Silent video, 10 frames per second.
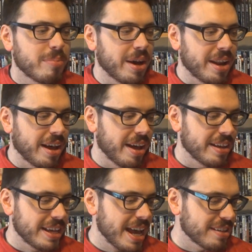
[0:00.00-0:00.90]

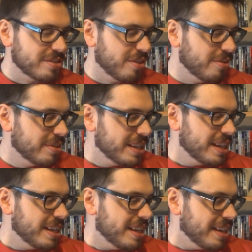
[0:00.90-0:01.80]
But yeah, so
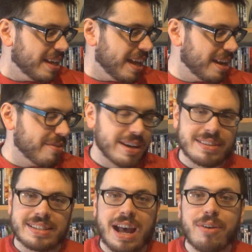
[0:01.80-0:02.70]

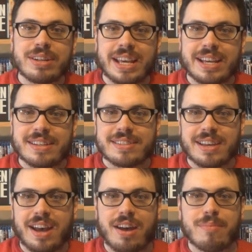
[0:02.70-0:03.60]
anyways, nowadays
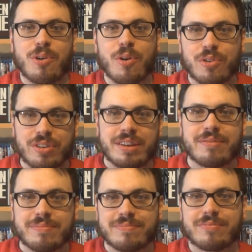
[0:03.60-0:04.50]

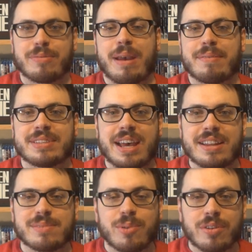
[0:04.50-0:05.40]
ordering from Amazon
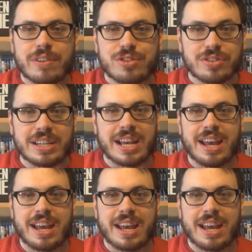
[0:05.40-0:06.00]
is more of a treat.